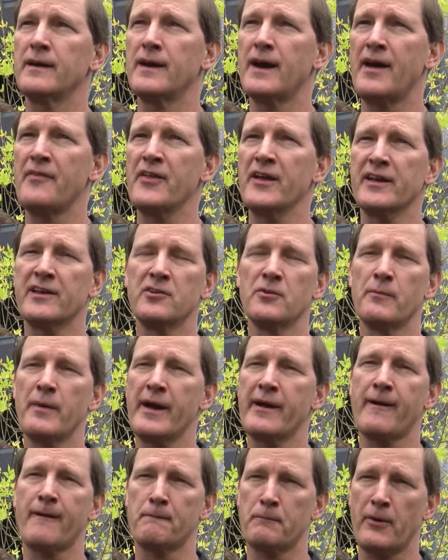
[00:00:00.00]
I think he'll
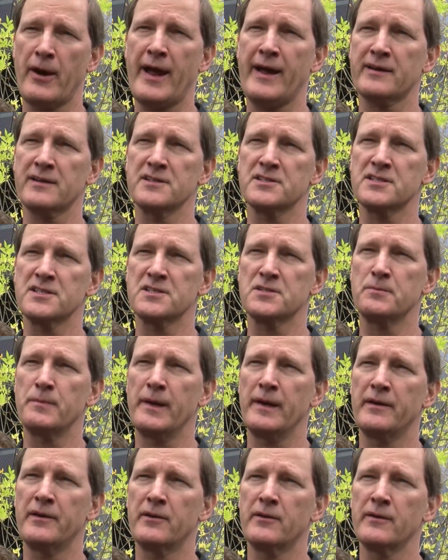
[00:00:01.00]
make our practices
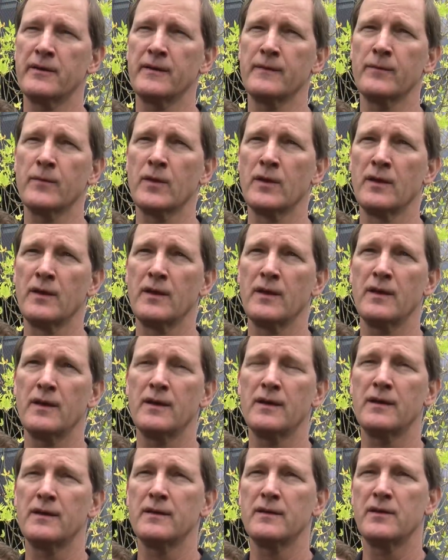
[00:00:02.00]
better, and,
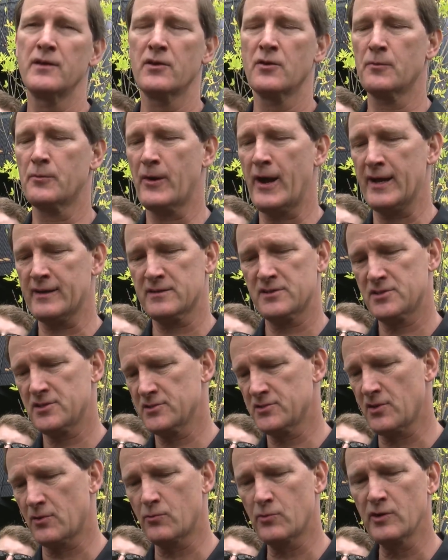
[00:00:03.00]
you know,
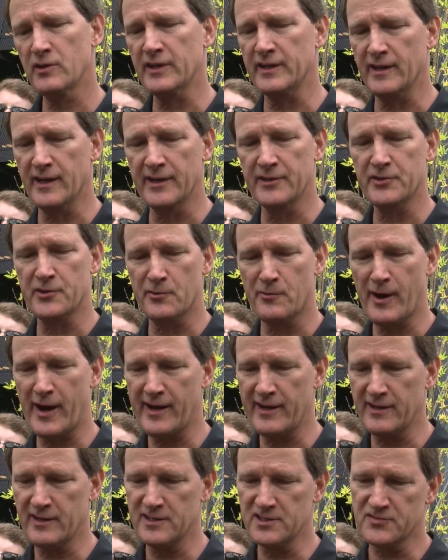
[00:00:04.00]
practices are really
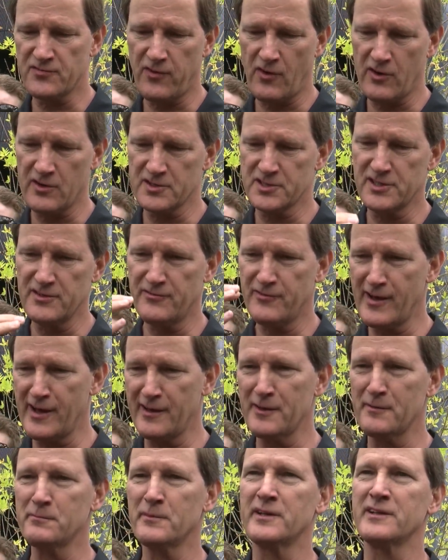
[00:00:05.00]
underrated as far as
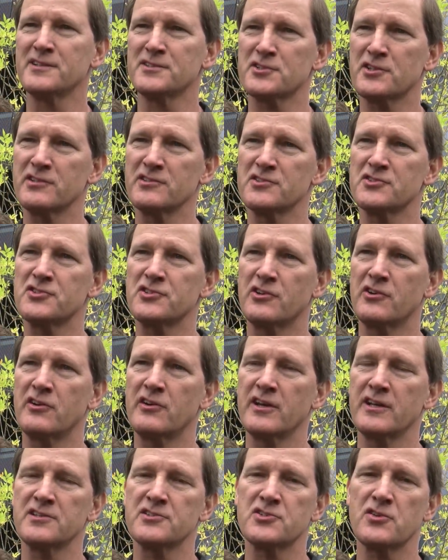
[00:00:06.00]
development is
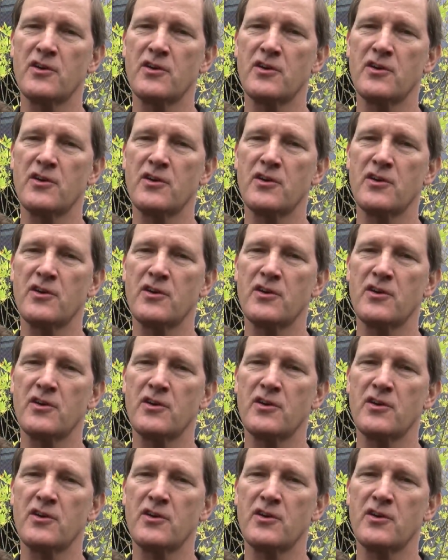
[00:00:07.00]
concerned, and